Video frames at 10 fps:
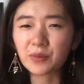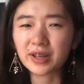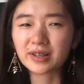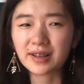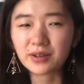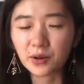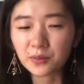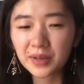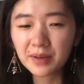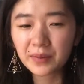because they told
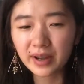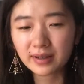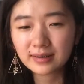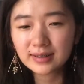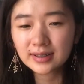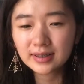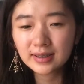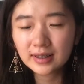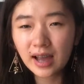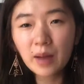me, but
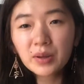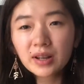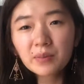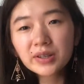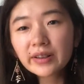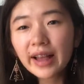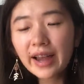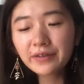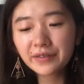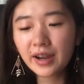I mean, I'm still
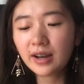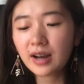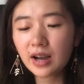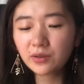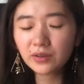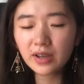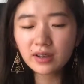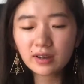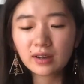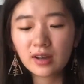alive, and I don't
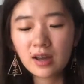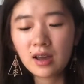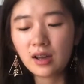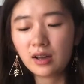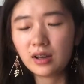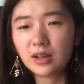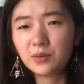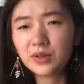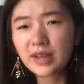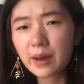think it
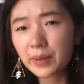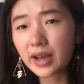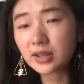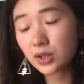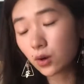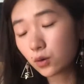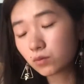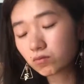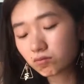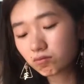was that bad. So
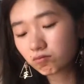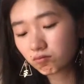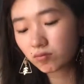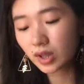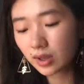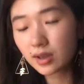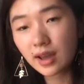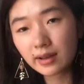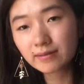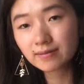
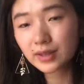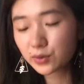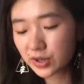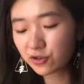yeah, it was